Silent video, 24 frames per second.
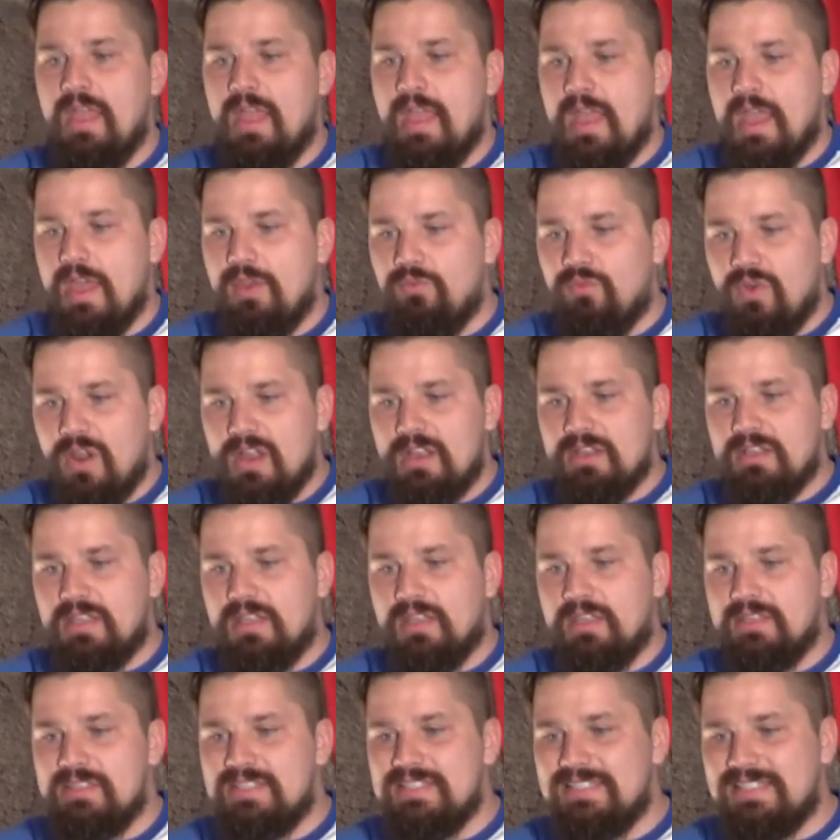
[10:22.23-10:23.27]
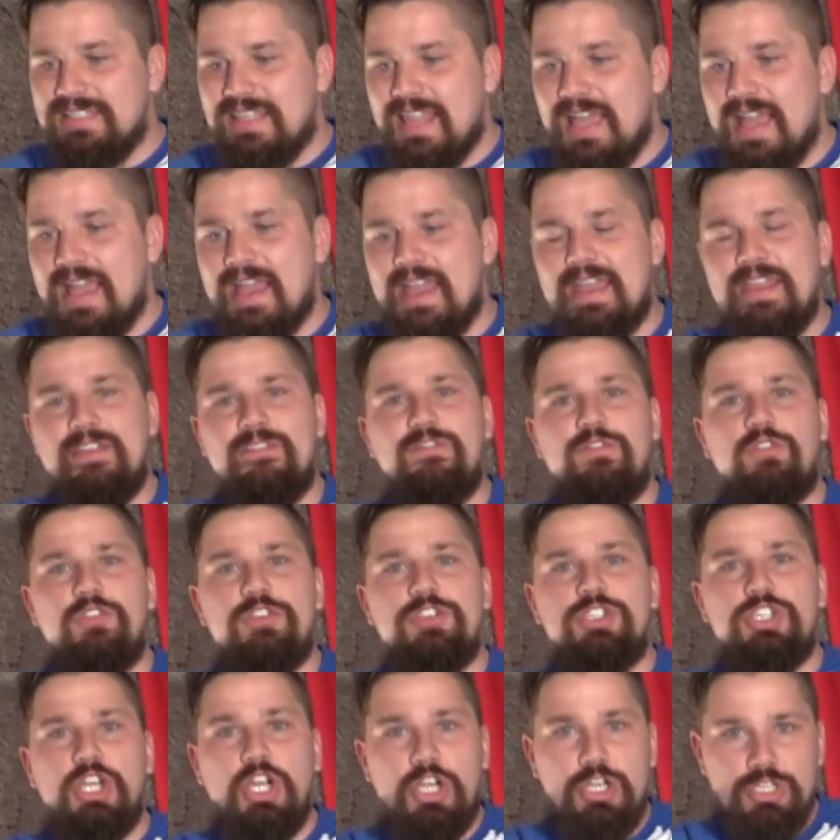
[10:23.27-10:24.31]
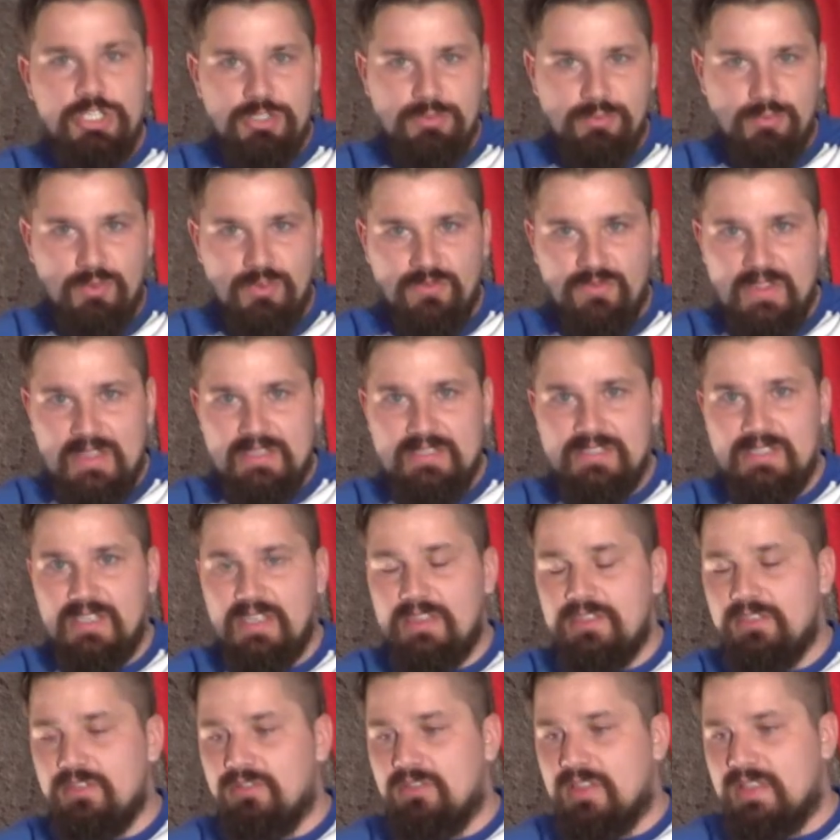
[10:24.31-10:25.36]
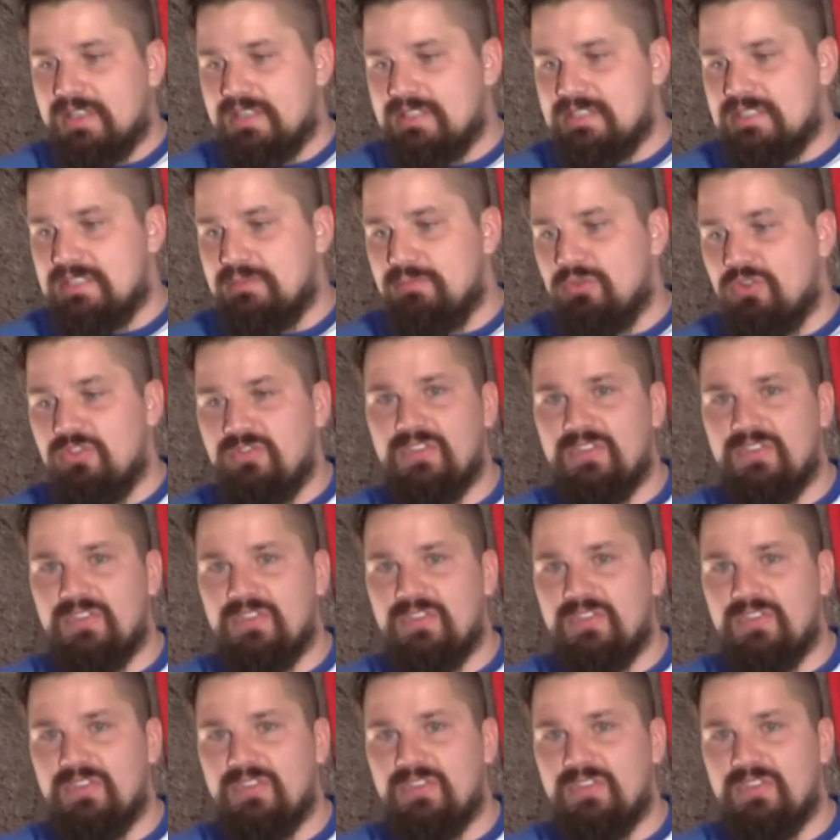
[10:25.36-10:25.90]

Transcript: and Rock Slide for a charge move, that's the other legacy move.